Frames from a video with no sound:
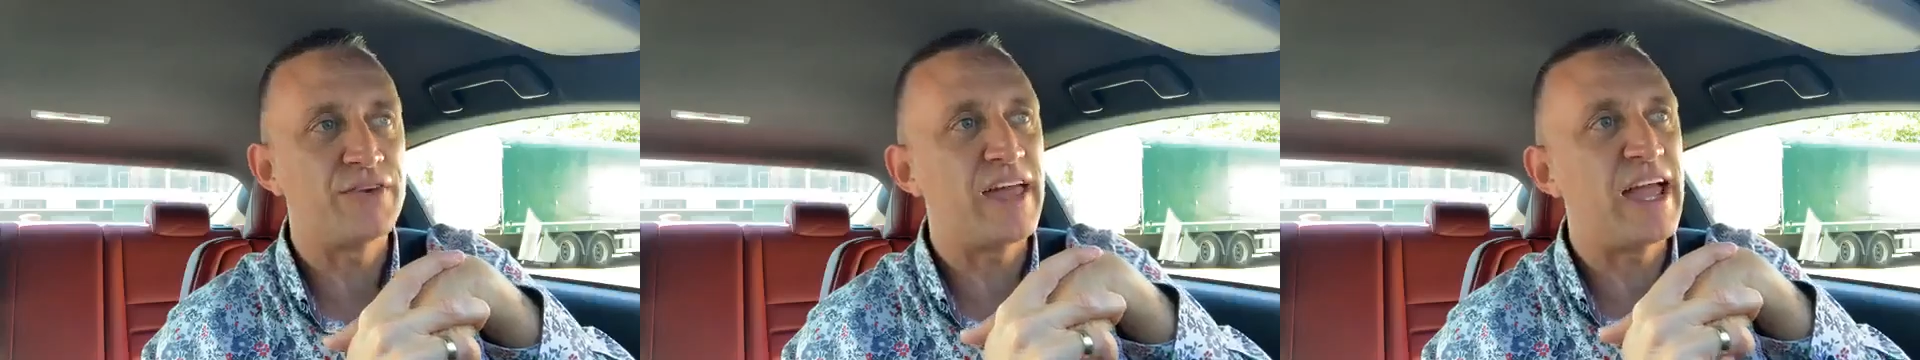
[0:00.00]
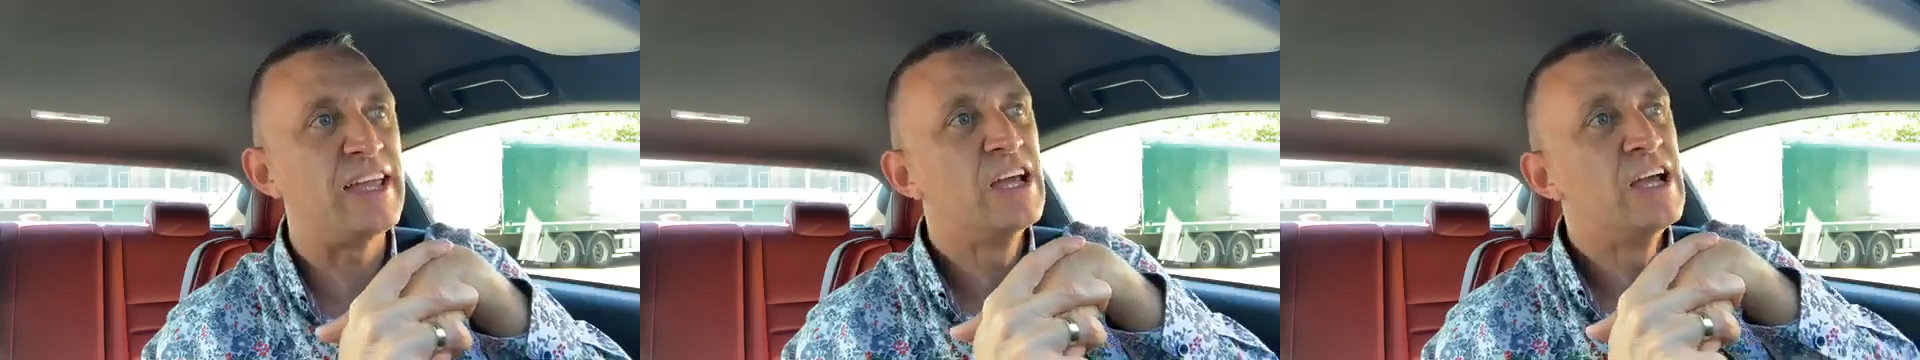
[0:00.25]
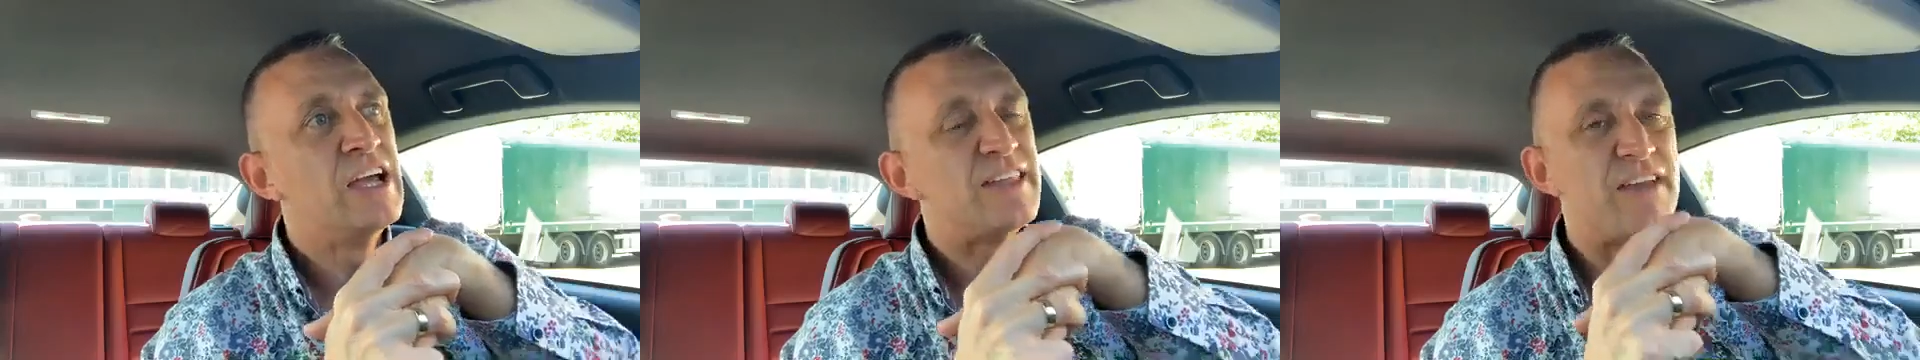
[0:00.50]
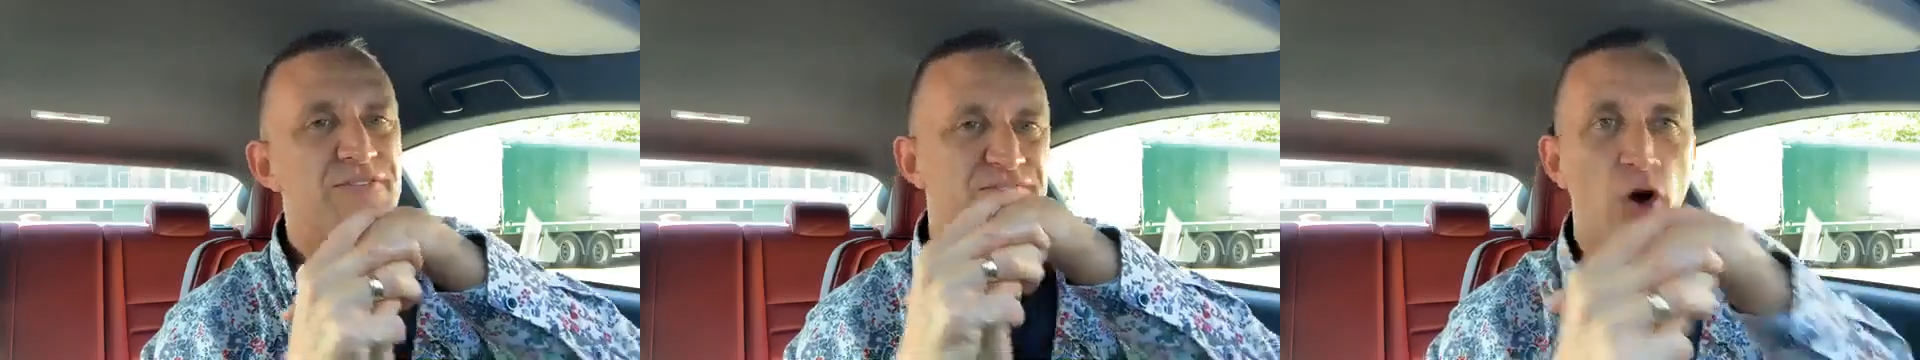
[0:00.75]
and
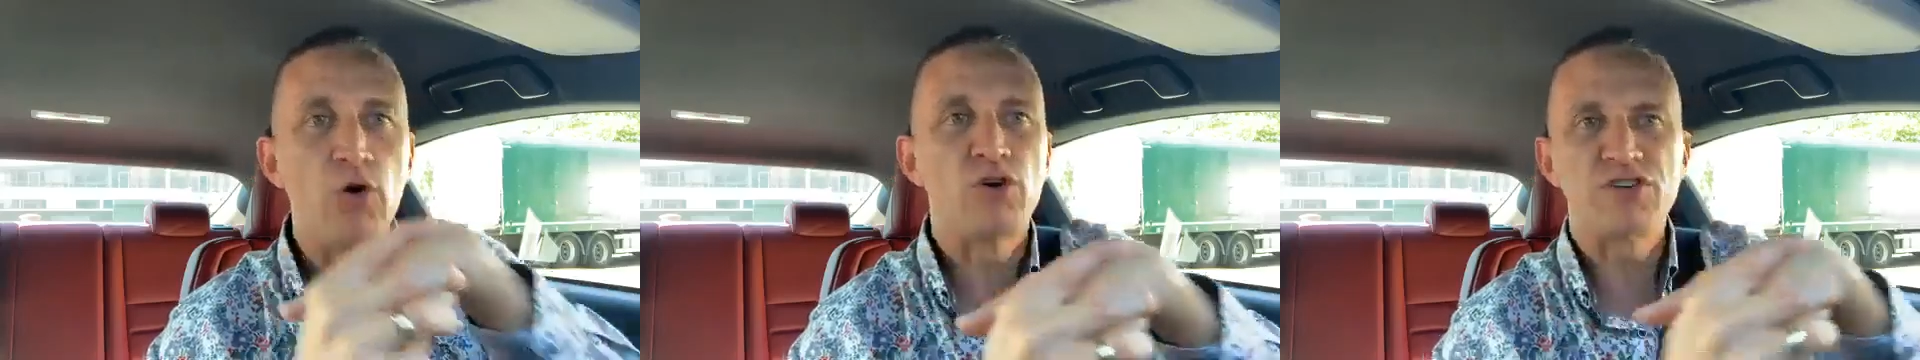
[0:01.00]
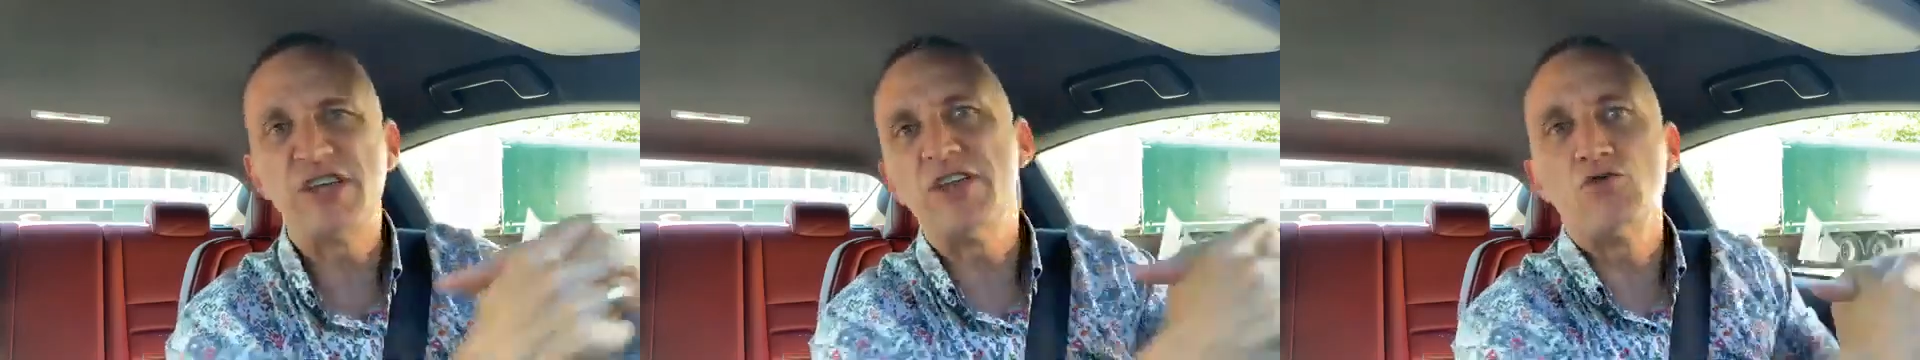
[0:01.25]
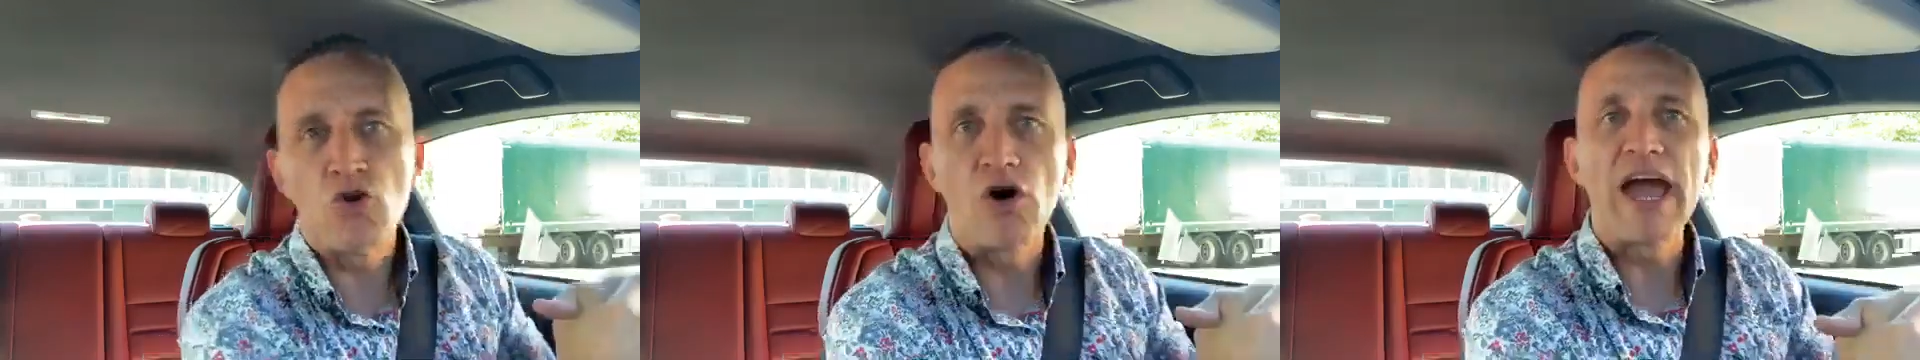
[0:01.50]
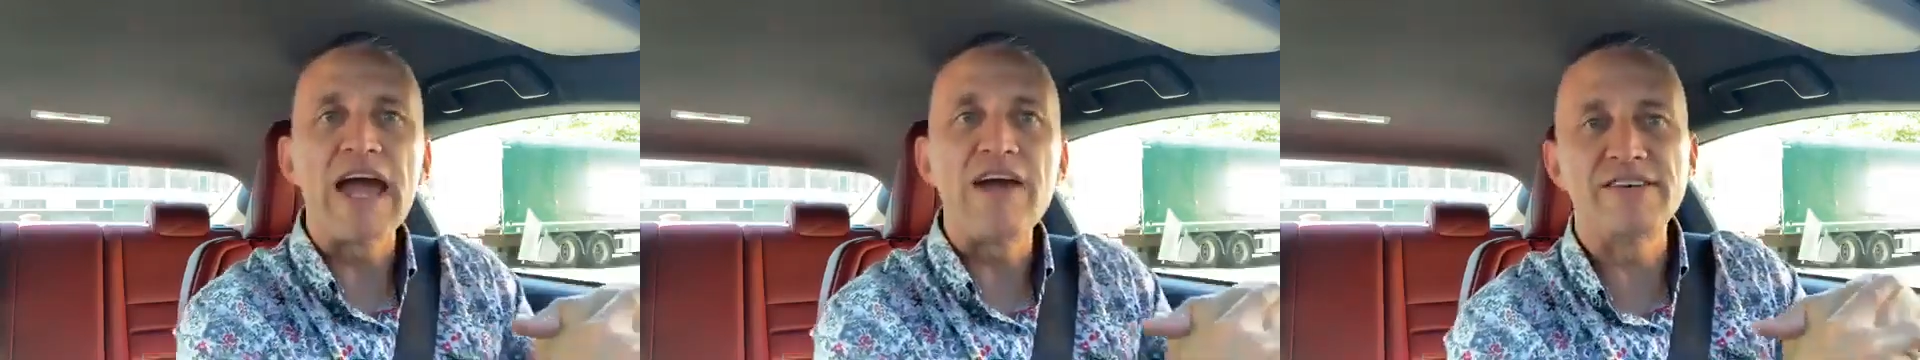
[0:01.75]
they focus in the
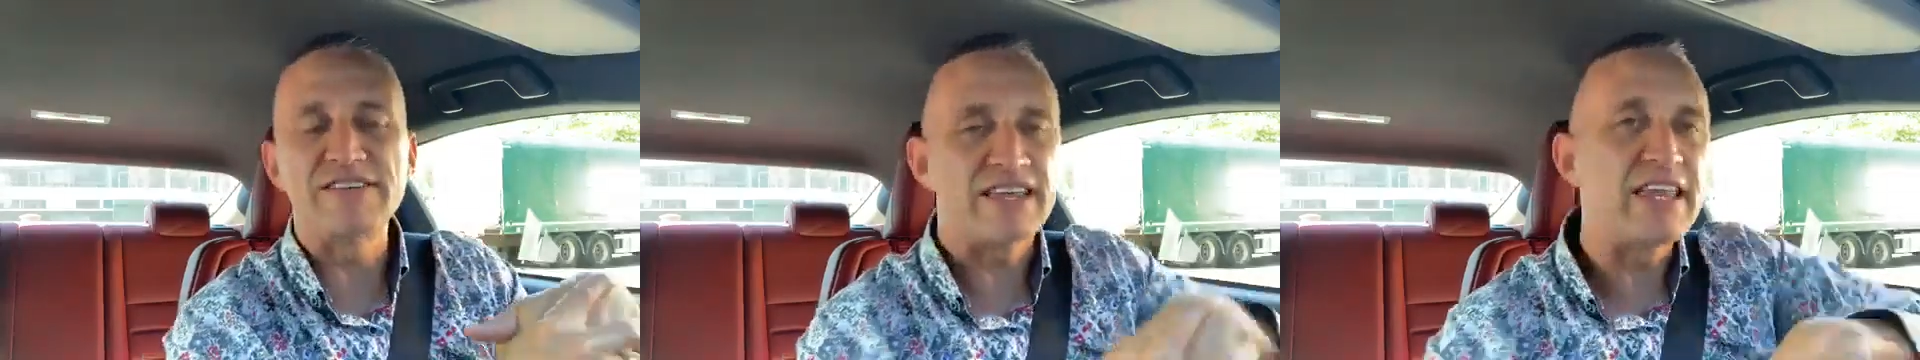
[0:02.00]
wrong areas,